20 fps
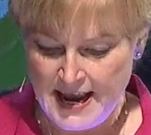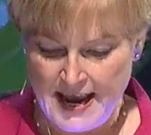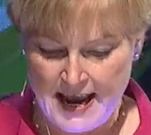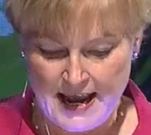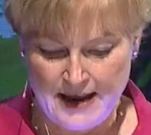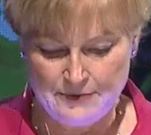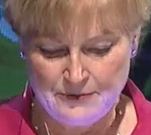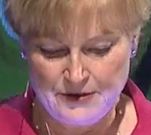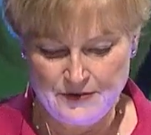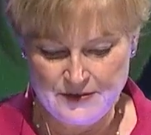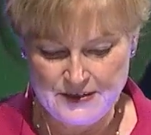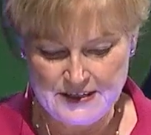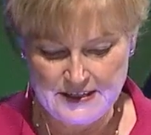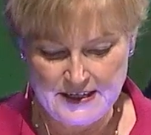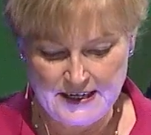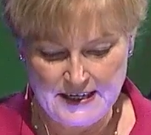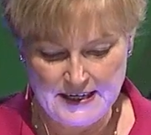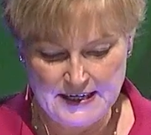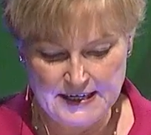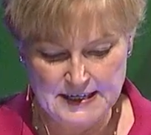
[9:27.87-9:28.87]
and we've
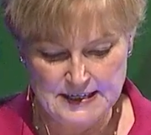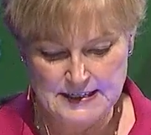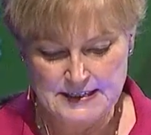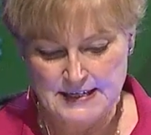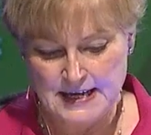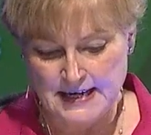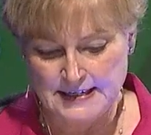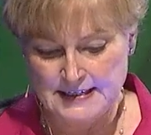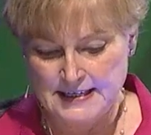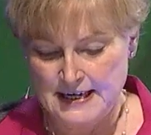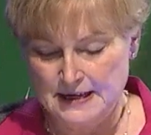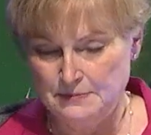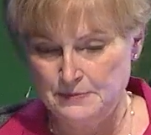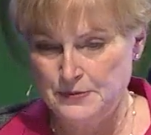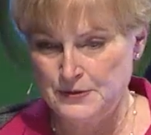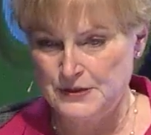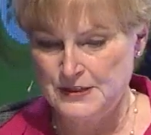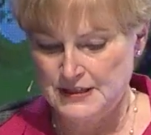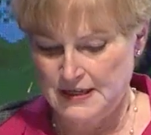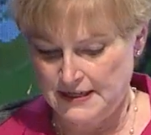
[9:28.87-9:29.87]
seen a
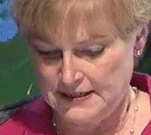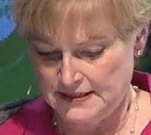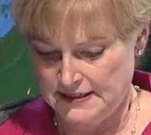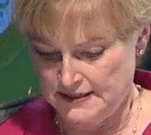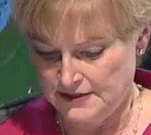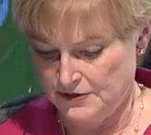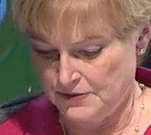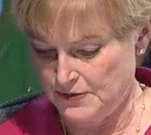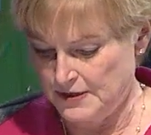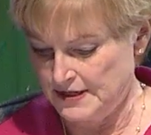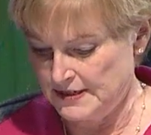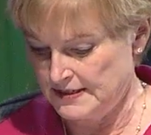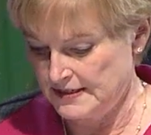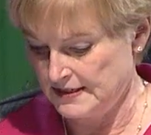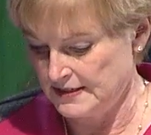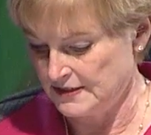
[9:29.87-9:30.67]
10% increase